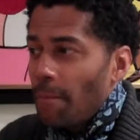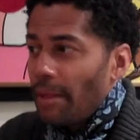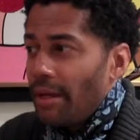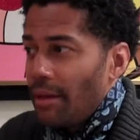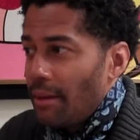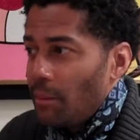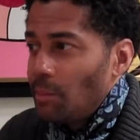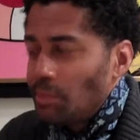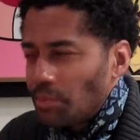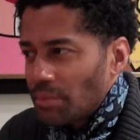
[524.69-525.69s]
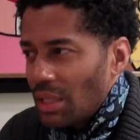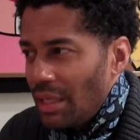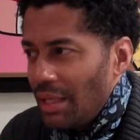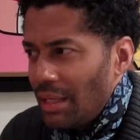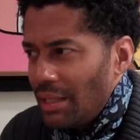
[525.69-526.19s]

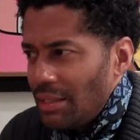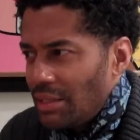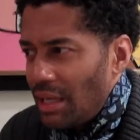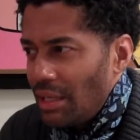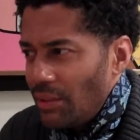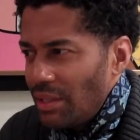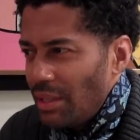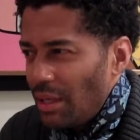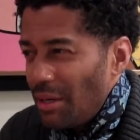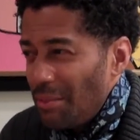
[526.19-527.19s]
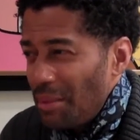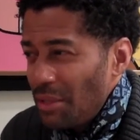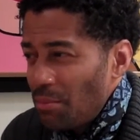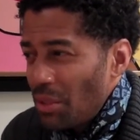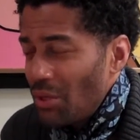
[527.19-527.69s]
And how do I think R&B
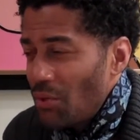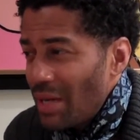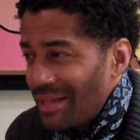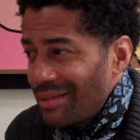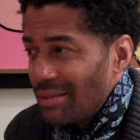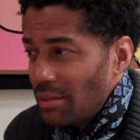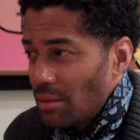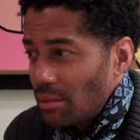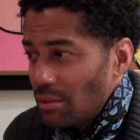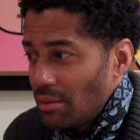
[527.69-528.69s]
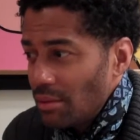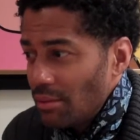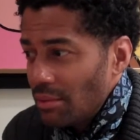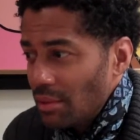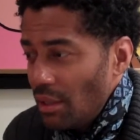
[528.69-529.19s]
has progressed?
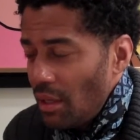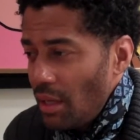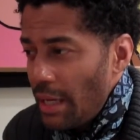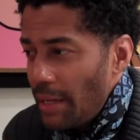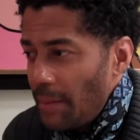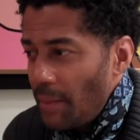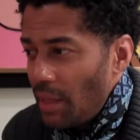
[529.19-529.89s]
I